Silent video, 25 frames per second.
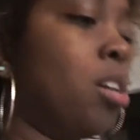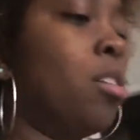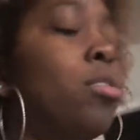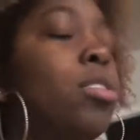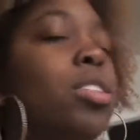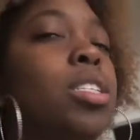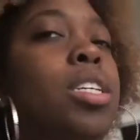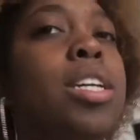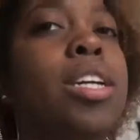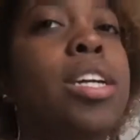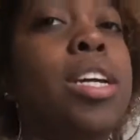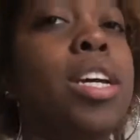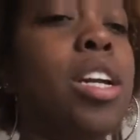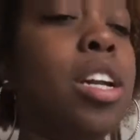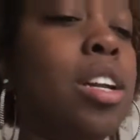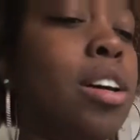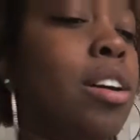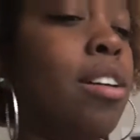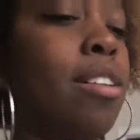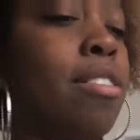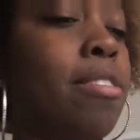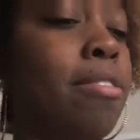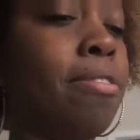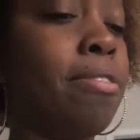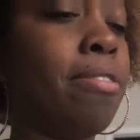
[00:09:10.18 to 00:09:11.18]
sending it
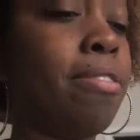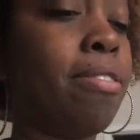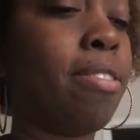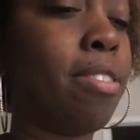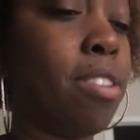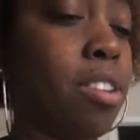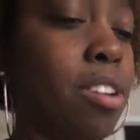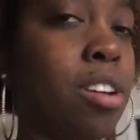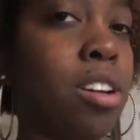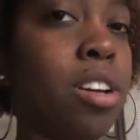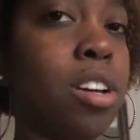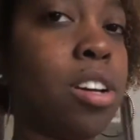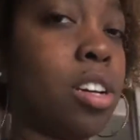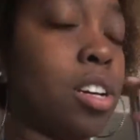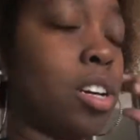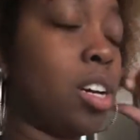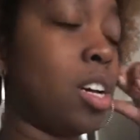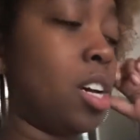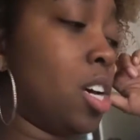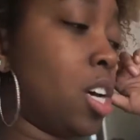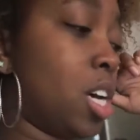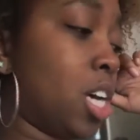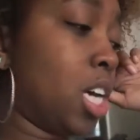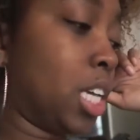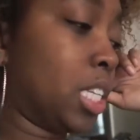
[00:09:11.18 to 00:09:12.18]
off.
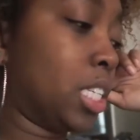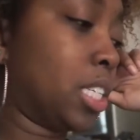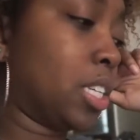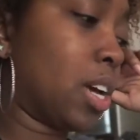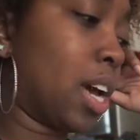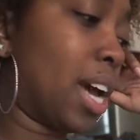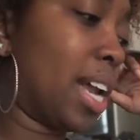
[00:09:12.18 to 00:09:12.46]
So